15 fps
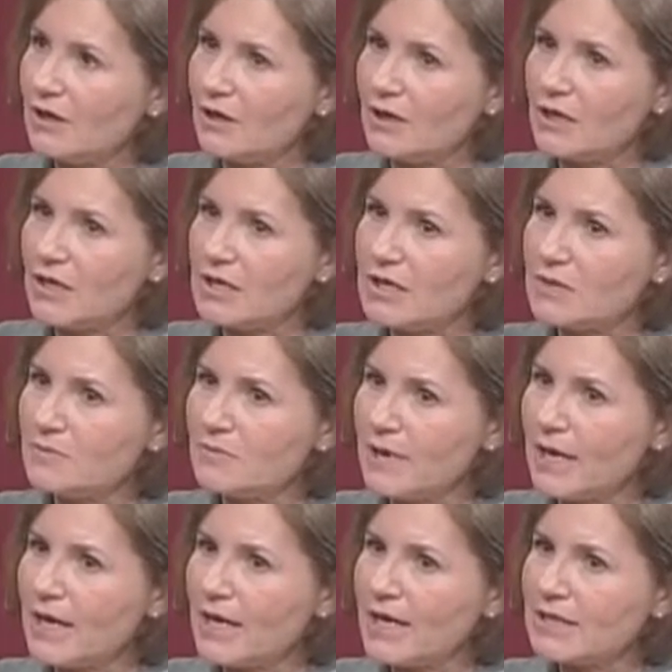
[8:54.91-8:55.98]

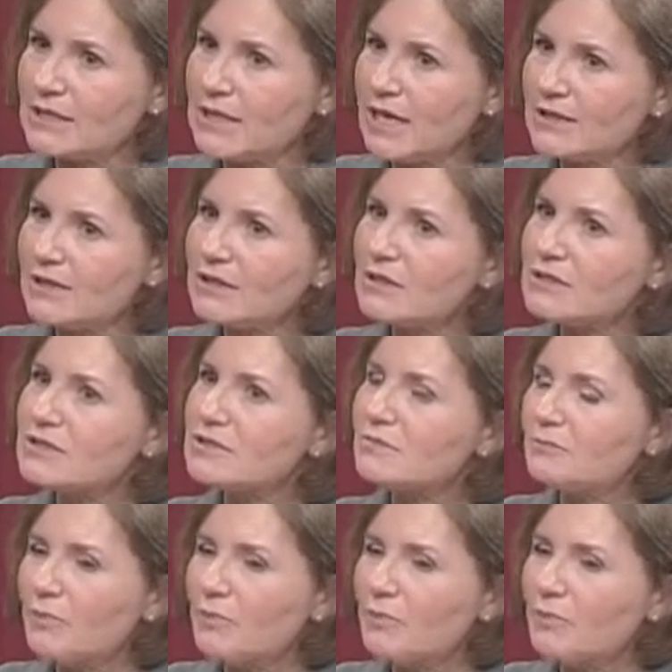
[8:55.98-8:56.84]
And I think it's